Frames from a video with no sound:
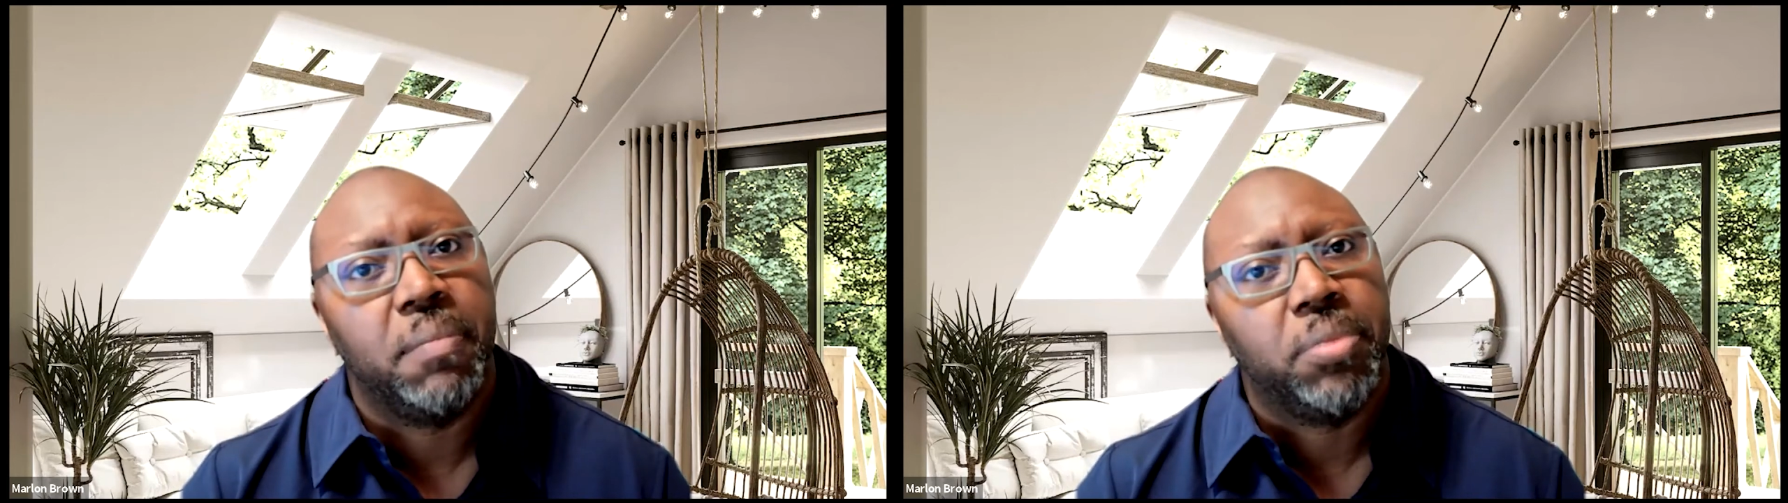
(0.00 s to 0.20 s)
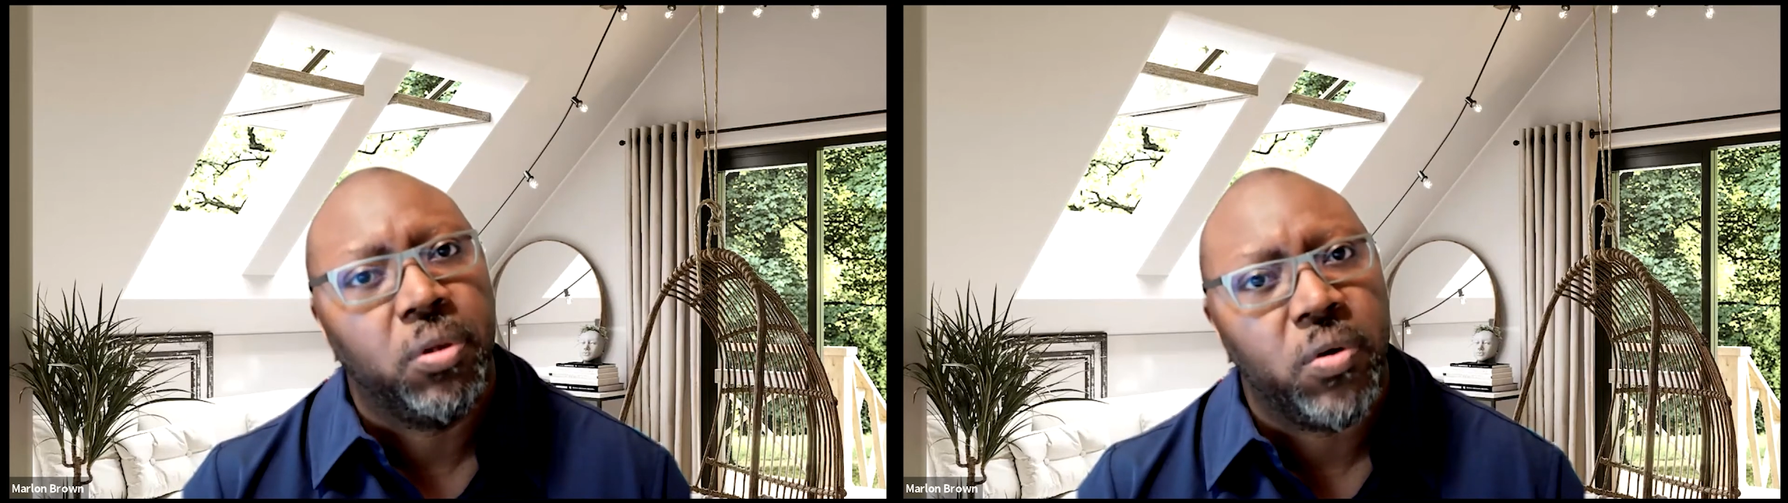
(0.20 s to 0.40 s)

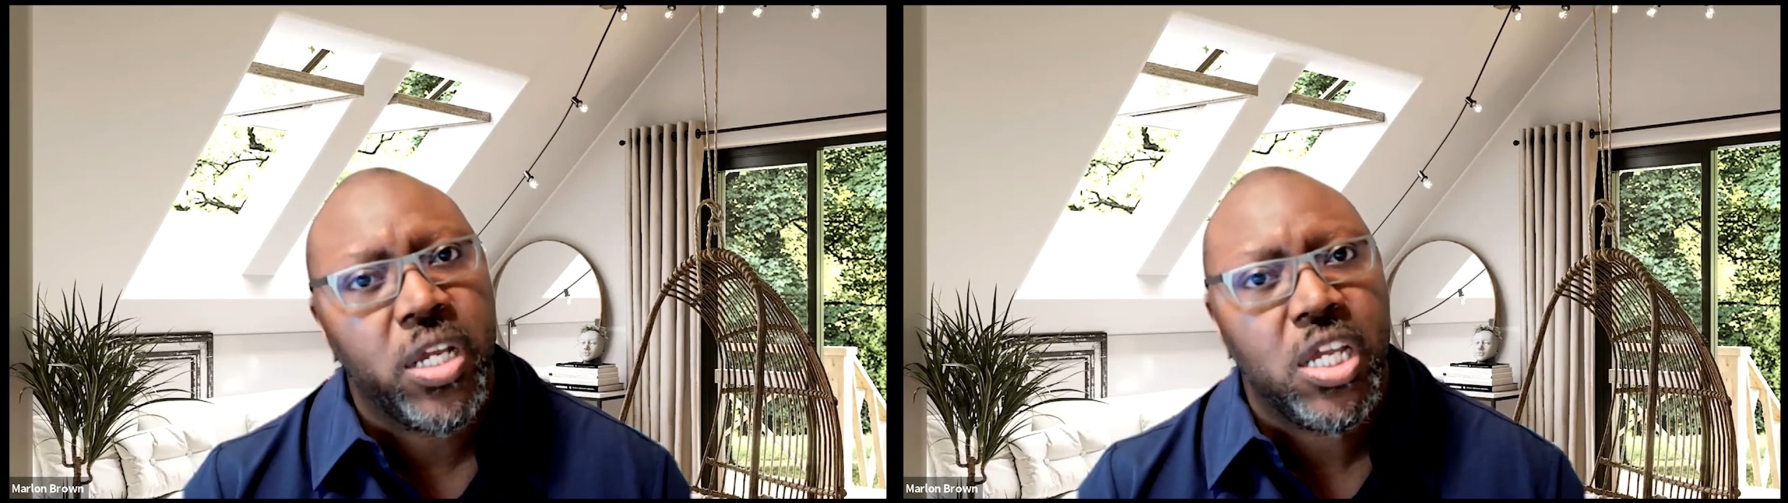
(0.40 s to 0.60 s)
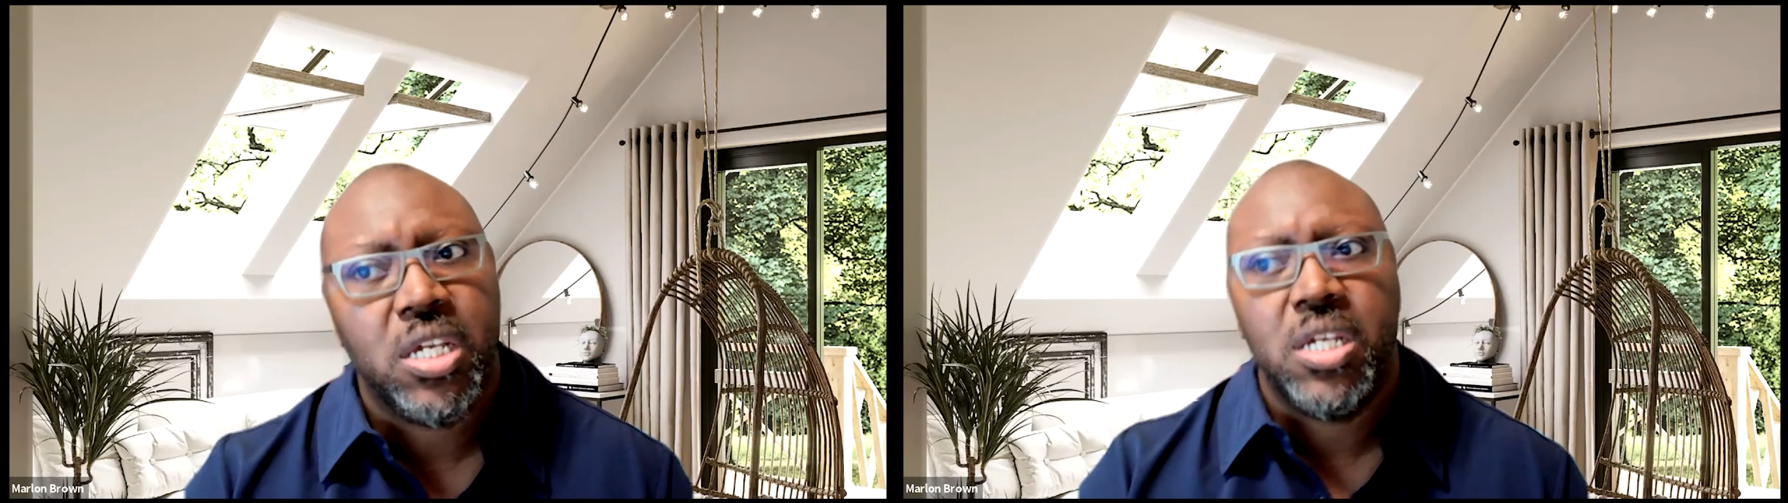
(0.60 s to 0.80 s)

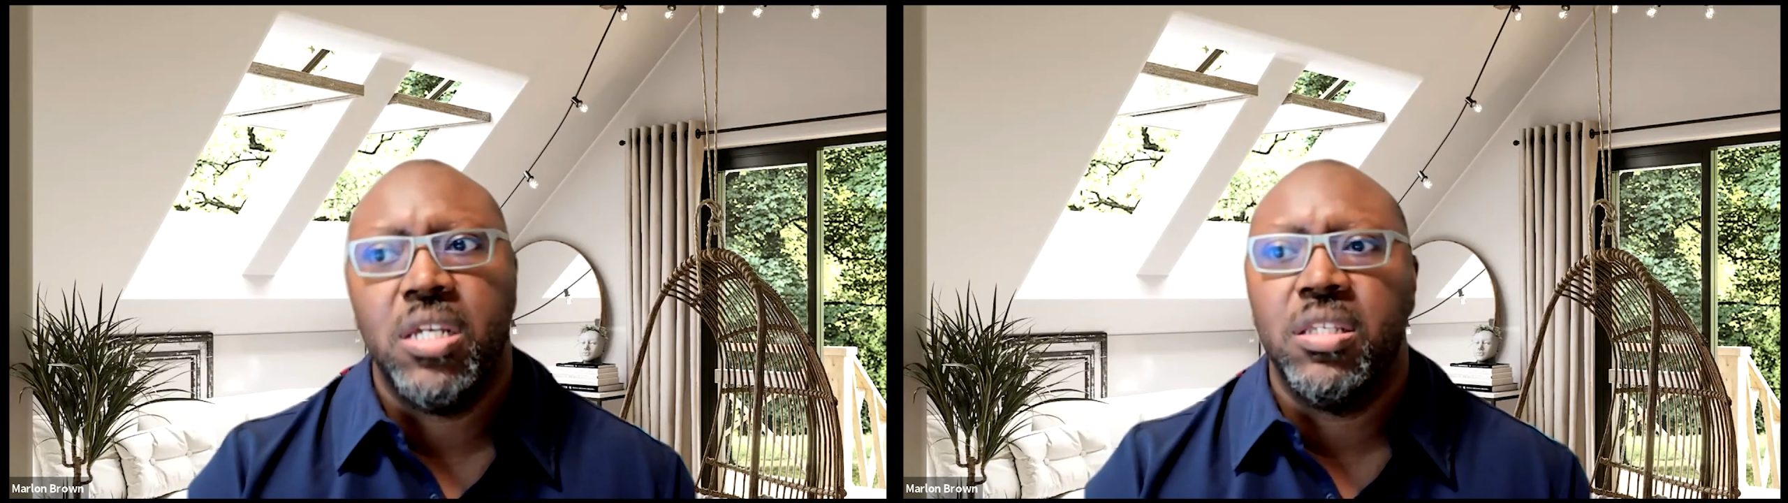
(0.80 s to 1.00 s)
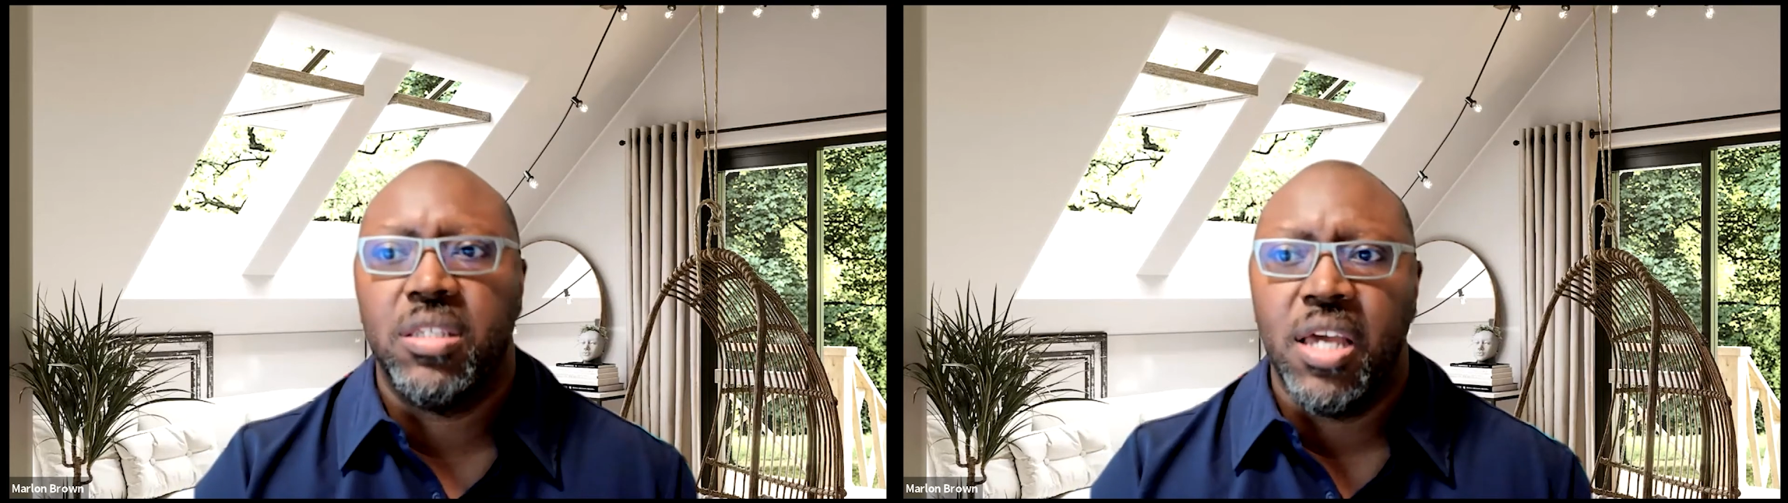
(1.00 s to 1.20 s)

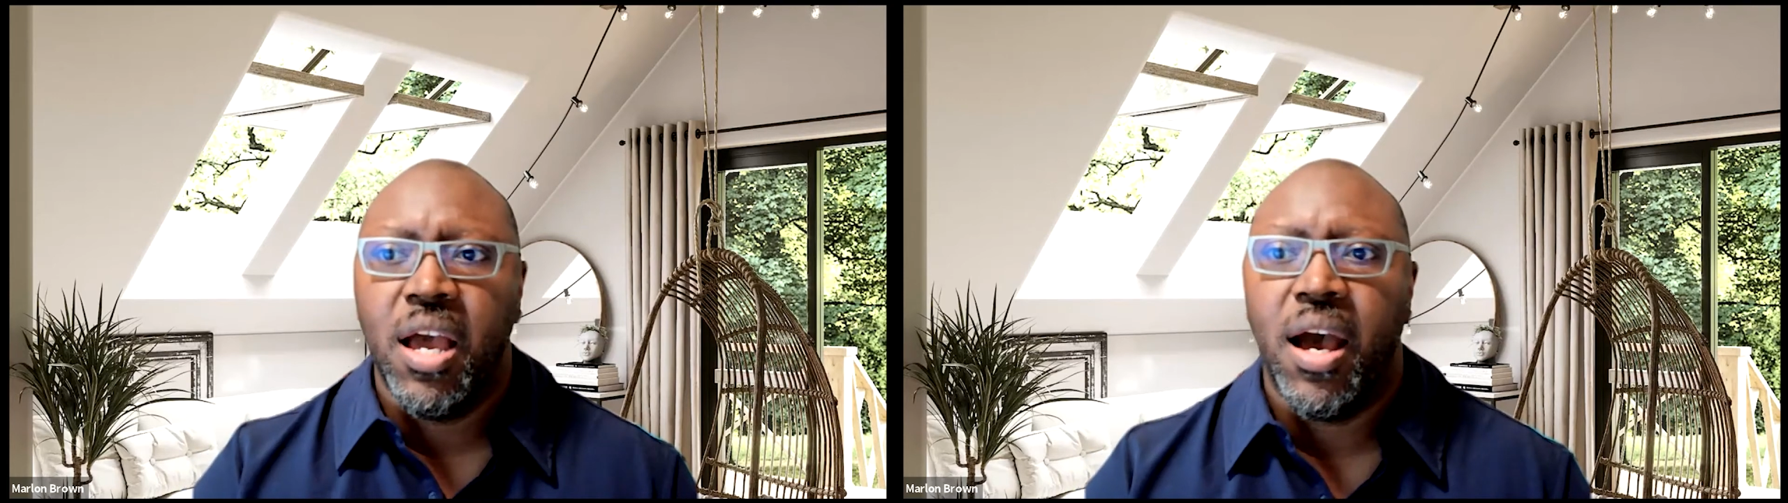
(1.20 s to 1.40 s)
employees,